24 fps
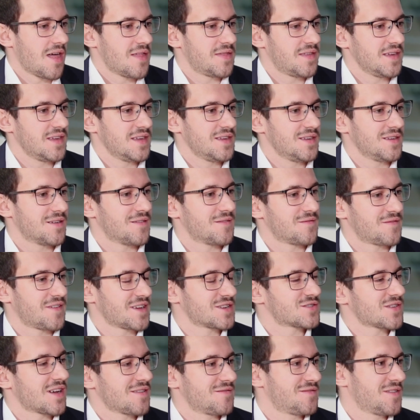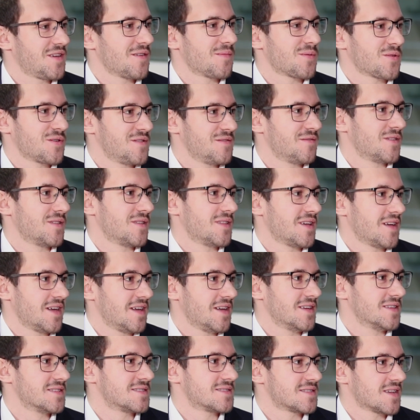The Vitrakvi approval
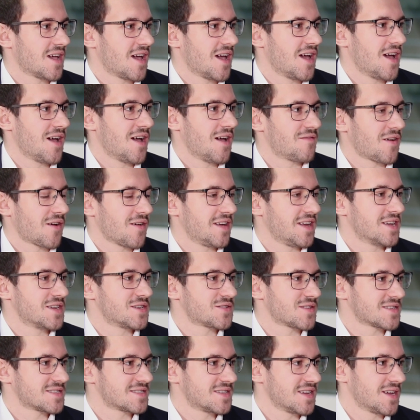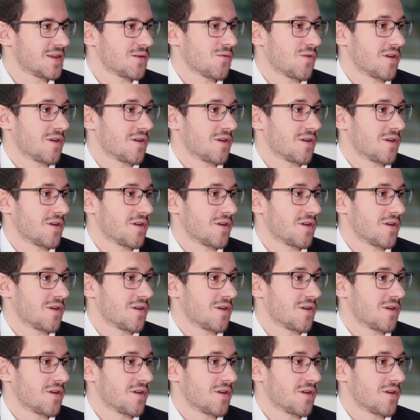is a very interesting